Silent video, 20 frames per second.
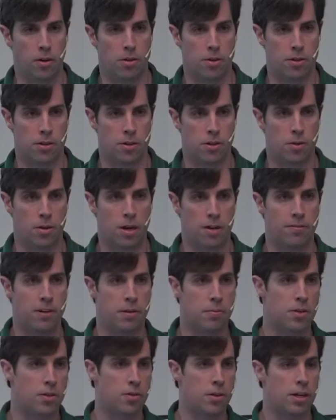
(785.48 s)
also, I've
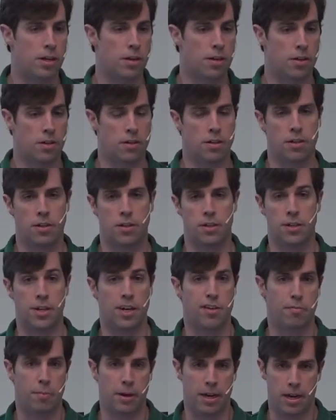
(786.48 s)
demonstrated on the
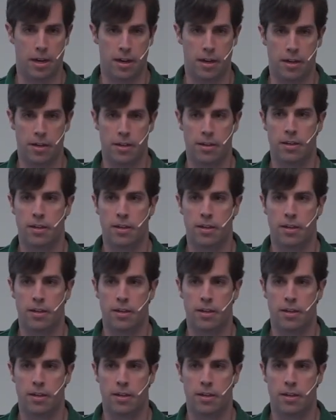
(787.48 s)
ToughPad